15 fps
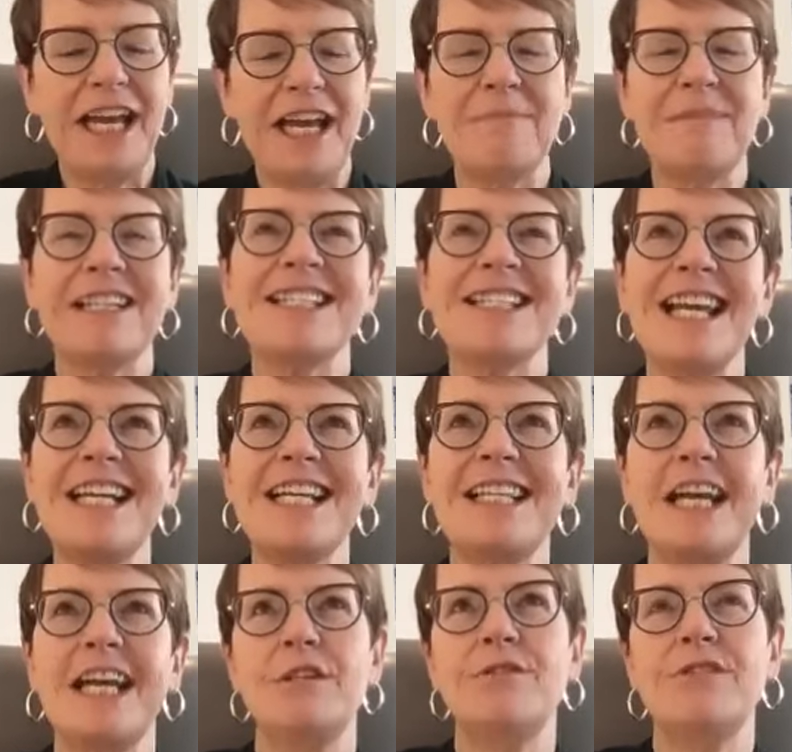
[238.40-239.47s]
am excited
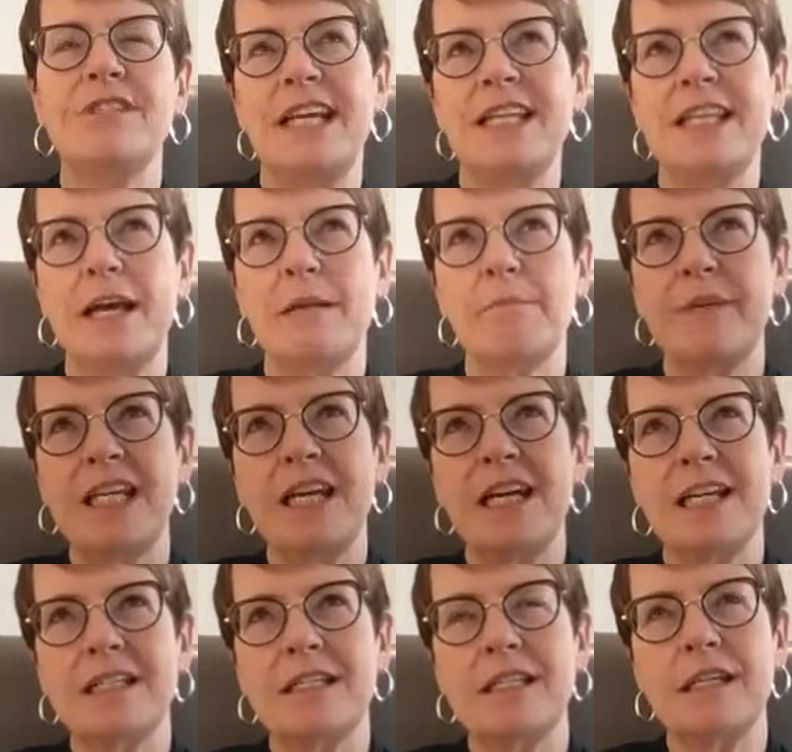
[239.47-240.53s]
that you said that because,